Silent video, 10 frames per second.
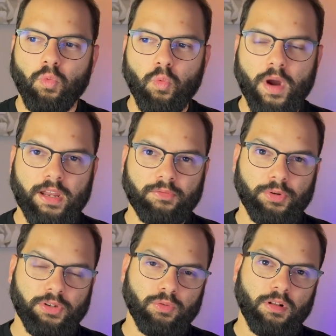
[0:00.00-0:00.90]
When
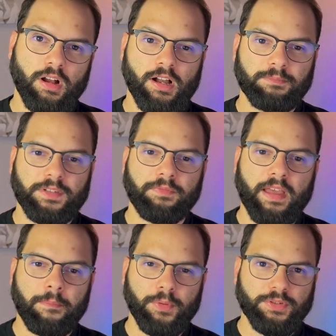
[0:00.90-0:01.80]
renewal comes, if
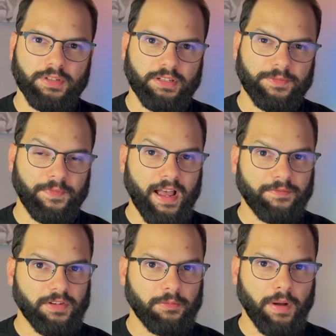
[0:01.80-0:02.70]
that person is 5
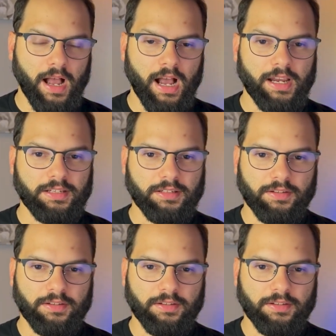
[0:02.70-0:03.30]
years behind,